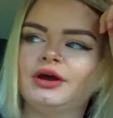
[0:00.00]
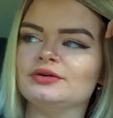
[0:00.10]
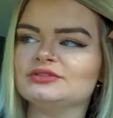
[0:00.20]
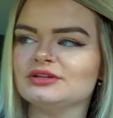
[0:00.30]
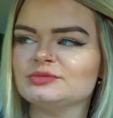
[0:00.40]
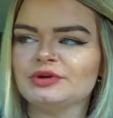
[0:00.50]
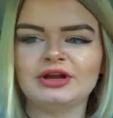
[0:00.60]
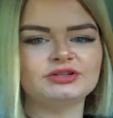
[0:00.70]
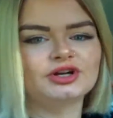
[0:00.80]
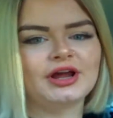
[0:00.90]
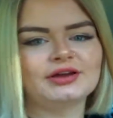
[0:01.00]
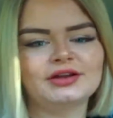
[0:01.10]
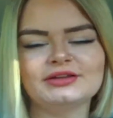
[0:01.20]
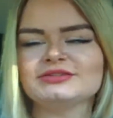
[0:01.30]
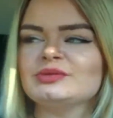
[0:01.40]
I was telling somebody yesterday,
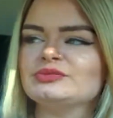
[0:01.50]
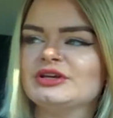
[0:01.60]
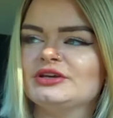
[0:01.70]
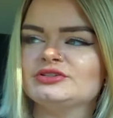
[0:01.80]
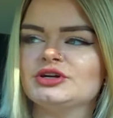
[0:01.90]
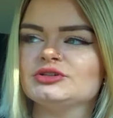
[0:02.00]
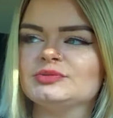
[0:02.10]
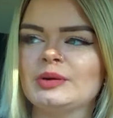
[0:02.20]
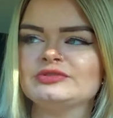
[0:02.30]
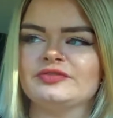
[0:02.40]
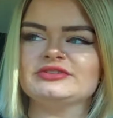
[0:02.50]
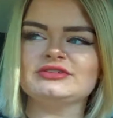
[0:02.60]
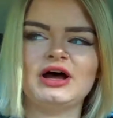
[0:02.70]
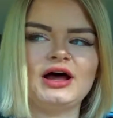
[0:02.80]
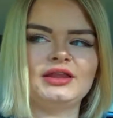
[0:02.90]
it seems easier sometimes if it's
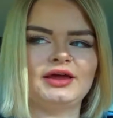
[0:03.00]
not